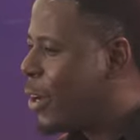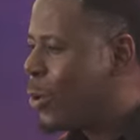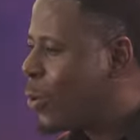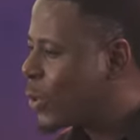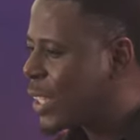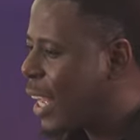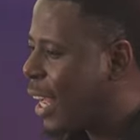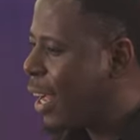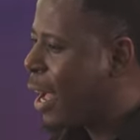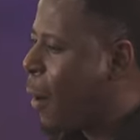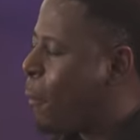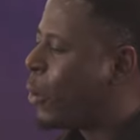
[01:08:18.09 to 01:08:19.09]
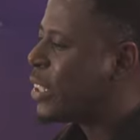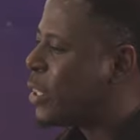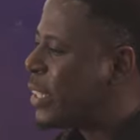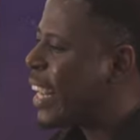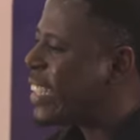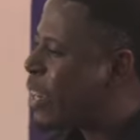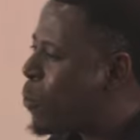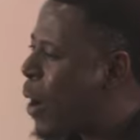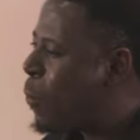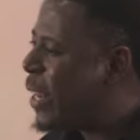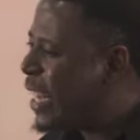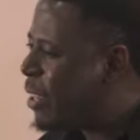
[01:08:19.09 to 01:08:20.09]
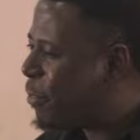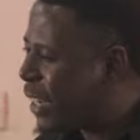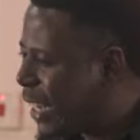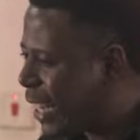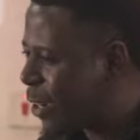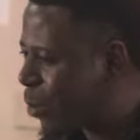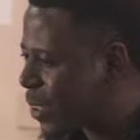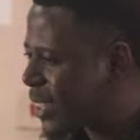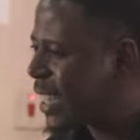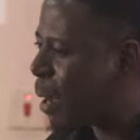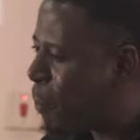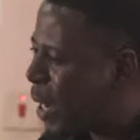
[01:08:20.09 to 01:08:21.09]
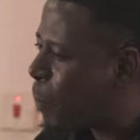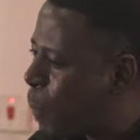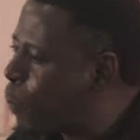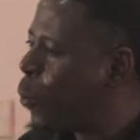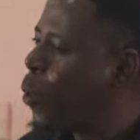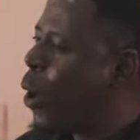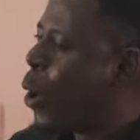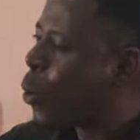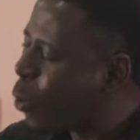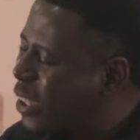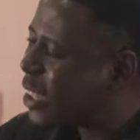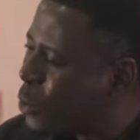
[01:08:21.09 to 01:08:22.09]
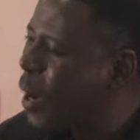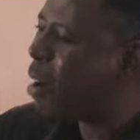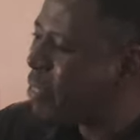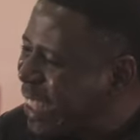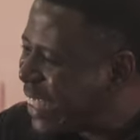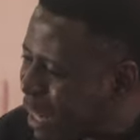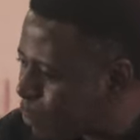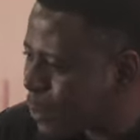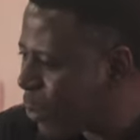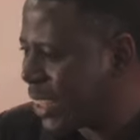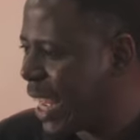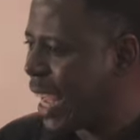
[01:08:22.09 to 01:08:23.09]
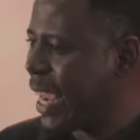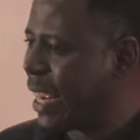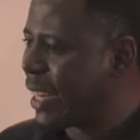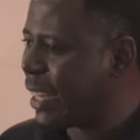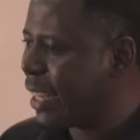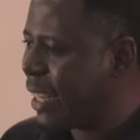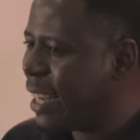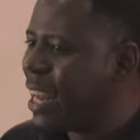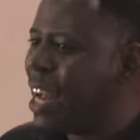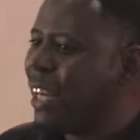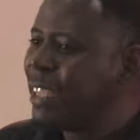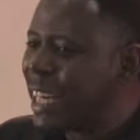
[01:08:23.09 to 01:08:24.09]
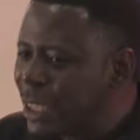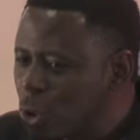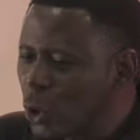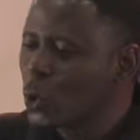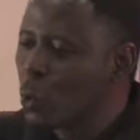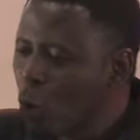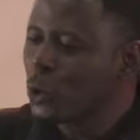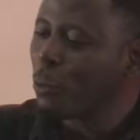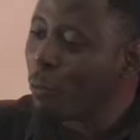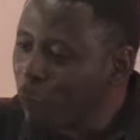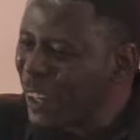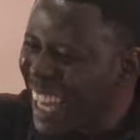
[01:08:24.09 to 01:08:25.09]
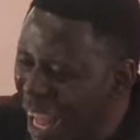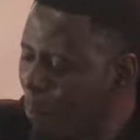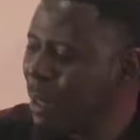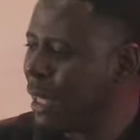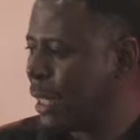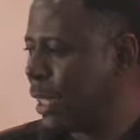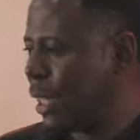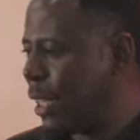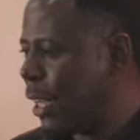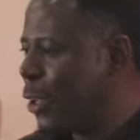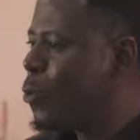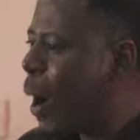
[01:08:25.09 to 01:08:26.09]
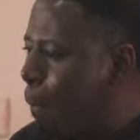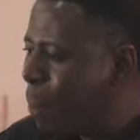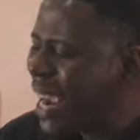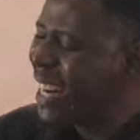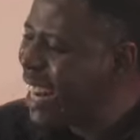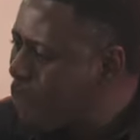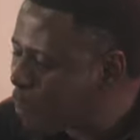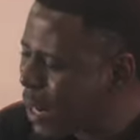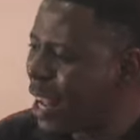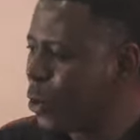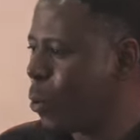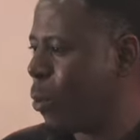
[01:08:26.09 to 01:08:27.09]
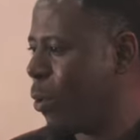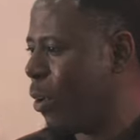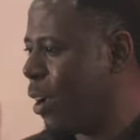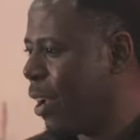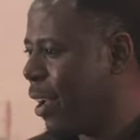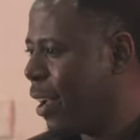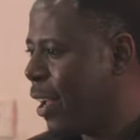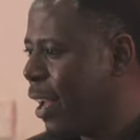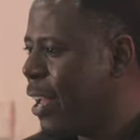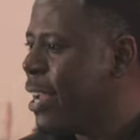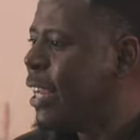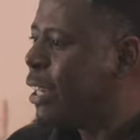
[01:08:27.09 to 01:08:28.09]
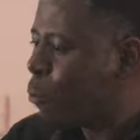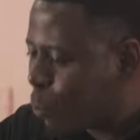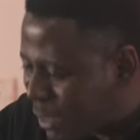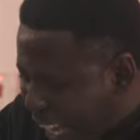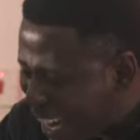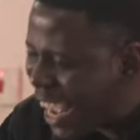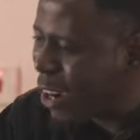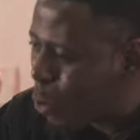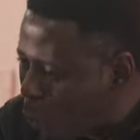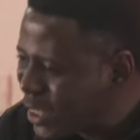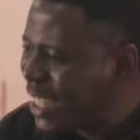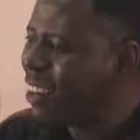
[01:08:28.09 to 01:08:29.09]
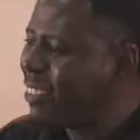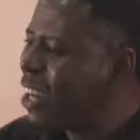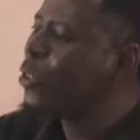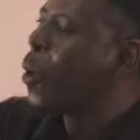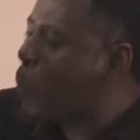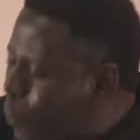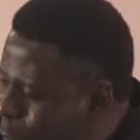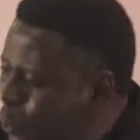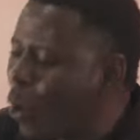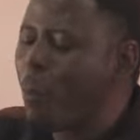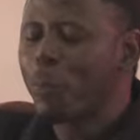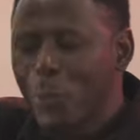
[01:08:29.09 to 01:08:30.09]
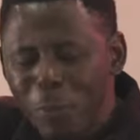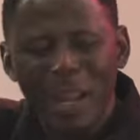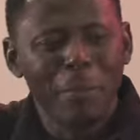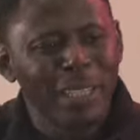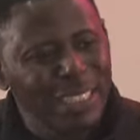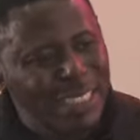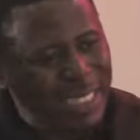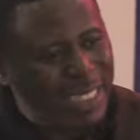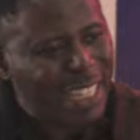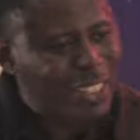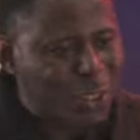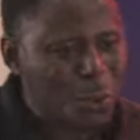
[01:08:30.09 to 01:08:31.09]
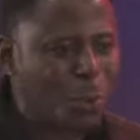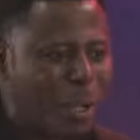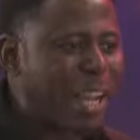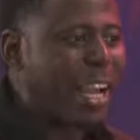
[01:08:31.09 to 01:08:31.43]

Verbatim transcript: No, sir. But you see, there is a way we live in Lagos that make people continue having debts on their head. They just want to feel among. You are buying a Prado. The tire goes down now. Your, your problem is Jesus.